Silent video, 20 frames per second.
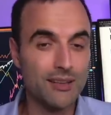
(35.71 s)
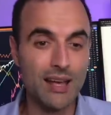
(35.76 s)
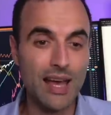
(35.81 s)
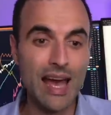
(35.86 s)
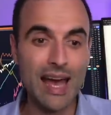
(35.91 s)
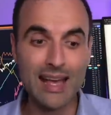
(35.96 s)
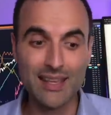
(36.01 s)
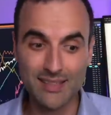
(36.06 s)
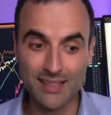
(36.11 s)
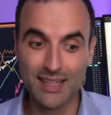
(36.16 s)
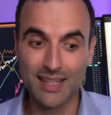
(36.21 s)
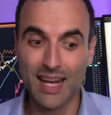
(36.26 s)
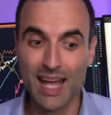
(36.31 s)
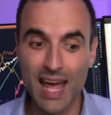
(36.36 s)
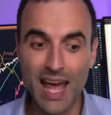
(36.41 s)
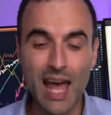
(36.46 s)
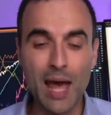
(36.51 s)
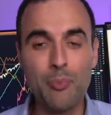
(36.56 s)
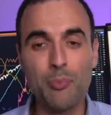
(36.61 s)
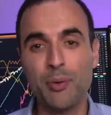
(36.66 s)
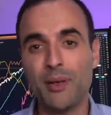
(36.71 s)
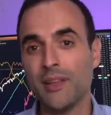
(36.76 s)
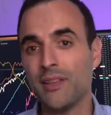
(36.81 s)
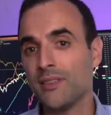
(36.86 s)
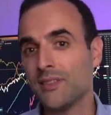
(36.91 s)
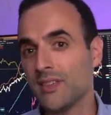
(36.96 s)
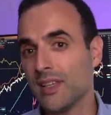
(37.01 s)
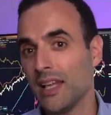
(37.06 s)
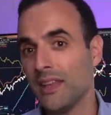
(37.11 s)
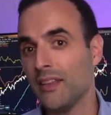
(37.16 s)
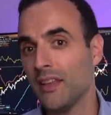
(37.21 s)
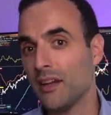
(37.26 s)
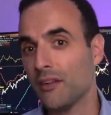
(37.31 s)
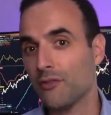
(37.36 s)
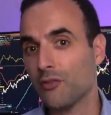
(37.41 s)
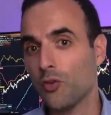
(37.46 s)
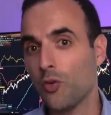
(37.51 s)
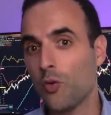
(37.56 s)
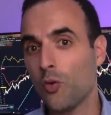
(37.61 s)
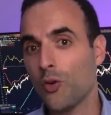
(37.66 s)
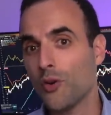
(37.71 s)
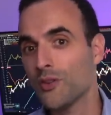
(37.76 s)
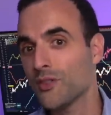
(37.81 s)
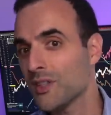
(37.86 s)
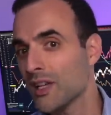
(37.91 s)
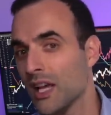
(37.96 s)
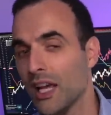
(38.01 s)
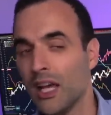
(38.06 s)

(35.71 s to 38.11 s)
as it happens. And then, of course,